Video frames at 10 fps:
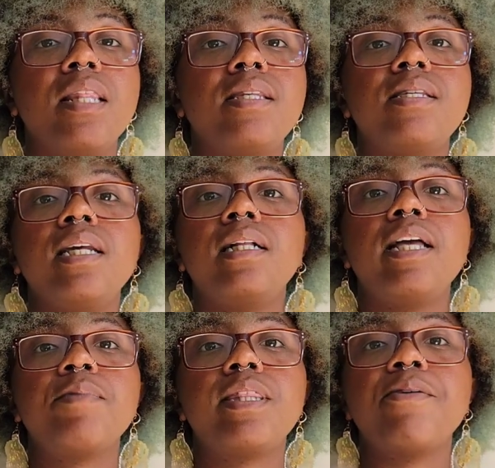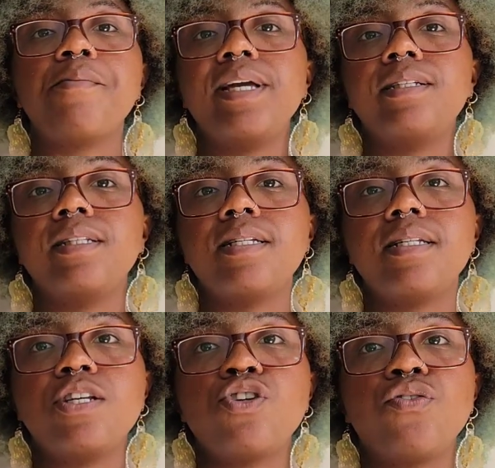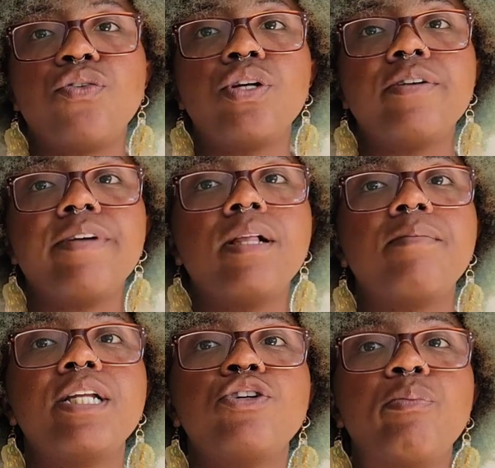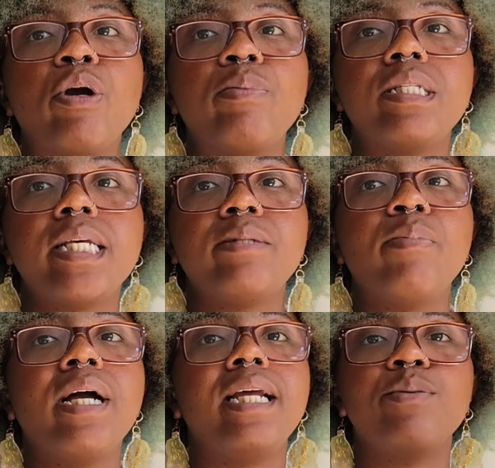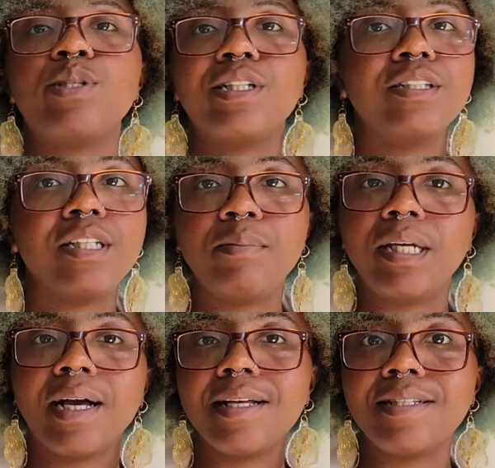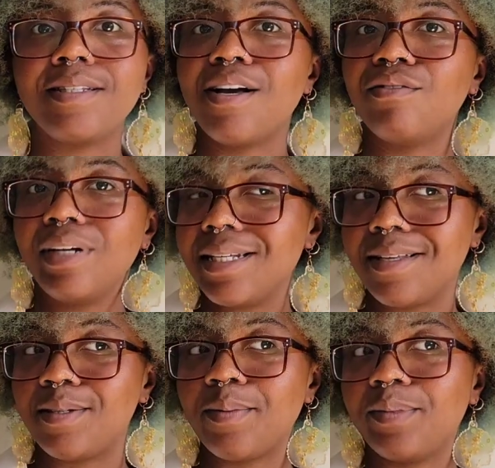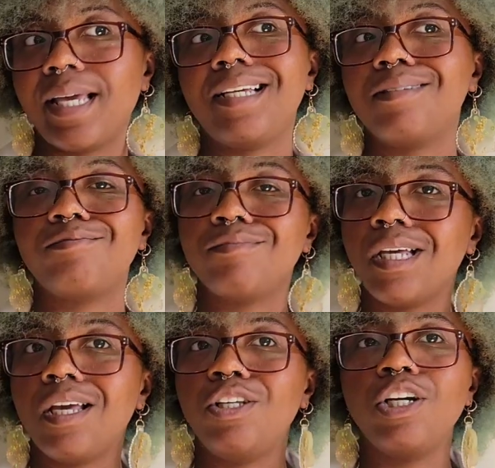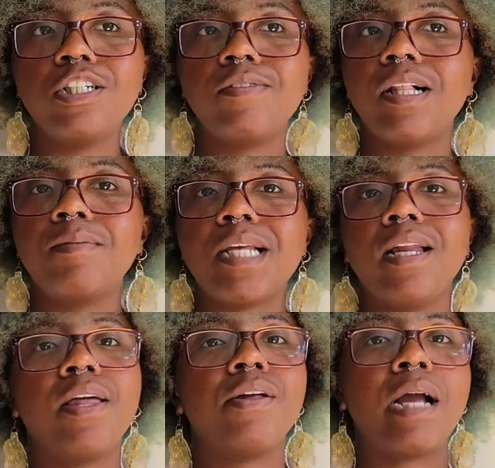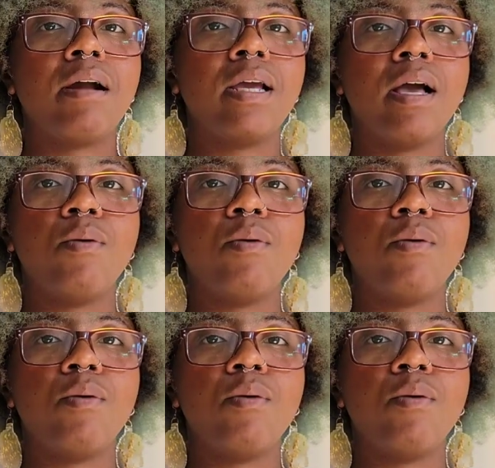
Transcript: The city claimed that they were making this decision for developmental purposes, but it was clearly because of racism. Like, you could have developed any other area.